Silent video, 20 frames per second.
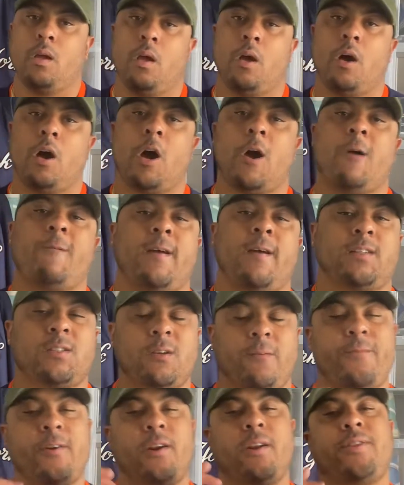All right, so
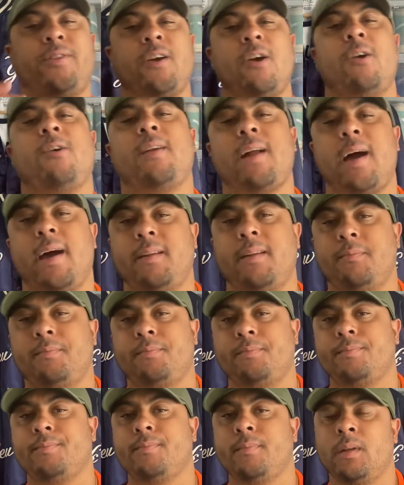for the third item,
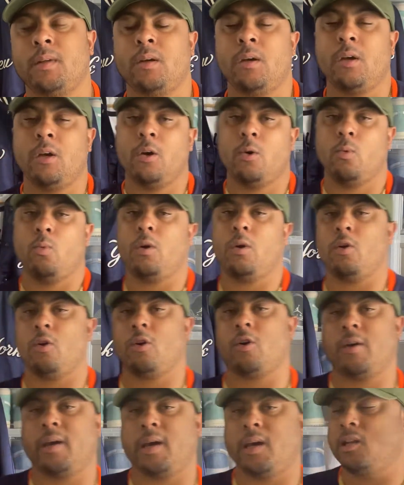we're gonna go
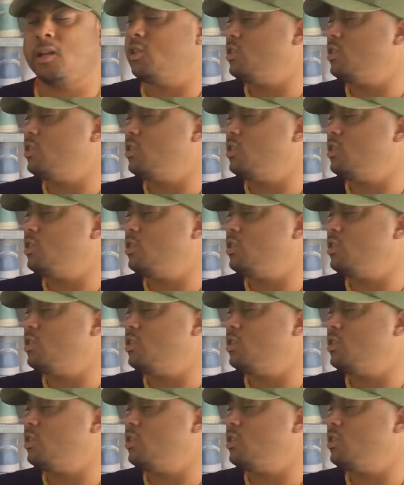ahead and